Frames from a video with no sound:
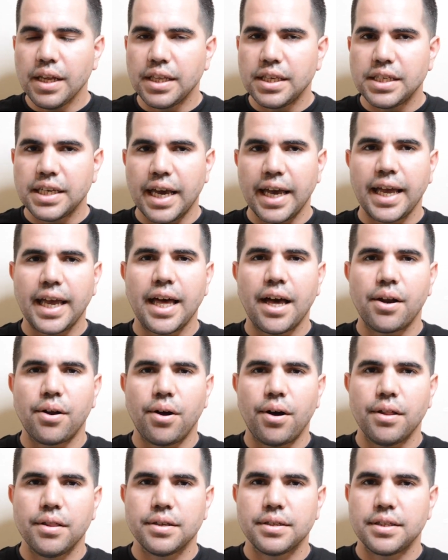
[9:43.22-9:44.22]
Check out
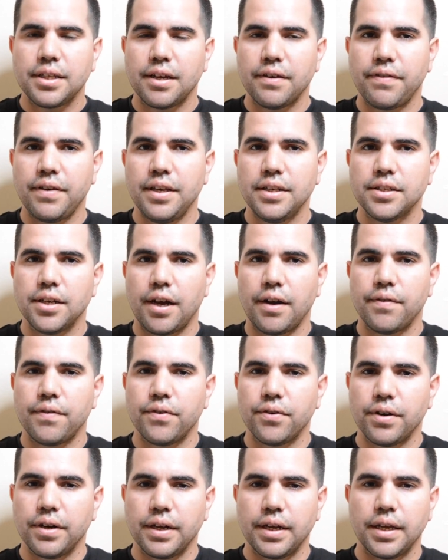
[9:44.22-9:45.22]
all the stuff he's
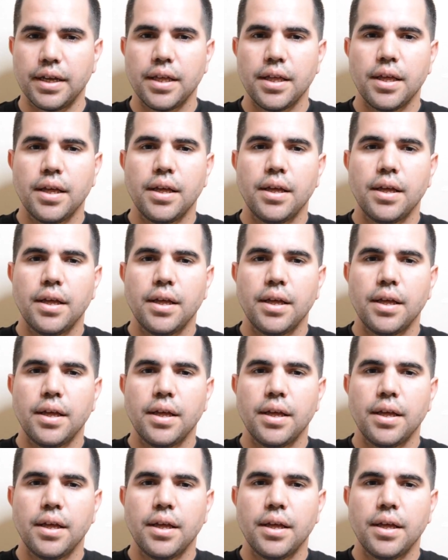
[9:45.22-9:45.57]
offering.